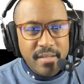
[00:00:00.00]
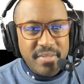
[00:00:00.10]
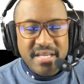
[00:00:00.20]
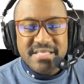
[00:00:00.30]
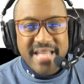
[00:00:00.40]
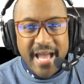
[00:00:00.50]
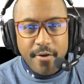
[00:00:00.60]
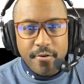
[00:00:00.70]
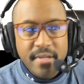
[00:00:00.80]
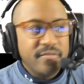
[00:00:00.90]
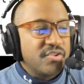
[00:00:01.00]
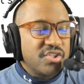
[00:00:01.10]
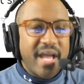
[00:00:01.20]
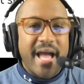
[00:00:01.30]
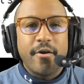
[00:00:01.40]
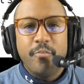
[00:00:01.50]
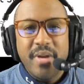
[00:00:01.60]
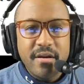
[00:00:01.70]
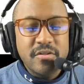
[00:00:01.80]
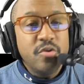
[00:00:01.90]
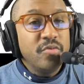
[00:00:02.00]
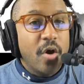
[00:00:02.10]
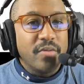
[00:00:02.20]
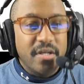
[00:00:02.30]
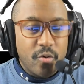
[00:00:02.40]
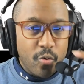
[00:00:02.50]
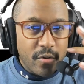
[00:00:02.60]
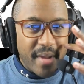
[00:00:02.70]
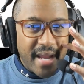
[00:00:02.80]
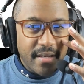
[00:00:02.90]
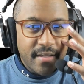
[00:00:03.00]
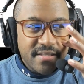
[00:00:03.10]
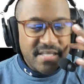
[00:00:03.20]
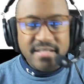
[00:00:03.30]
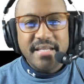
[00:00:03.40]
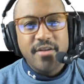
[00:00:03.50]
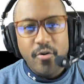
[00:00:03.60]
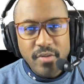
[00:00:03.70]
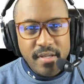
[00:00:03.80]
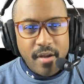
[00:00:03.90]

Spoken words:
because now the Chicago Bears, who don't need a quarterback, said they don't,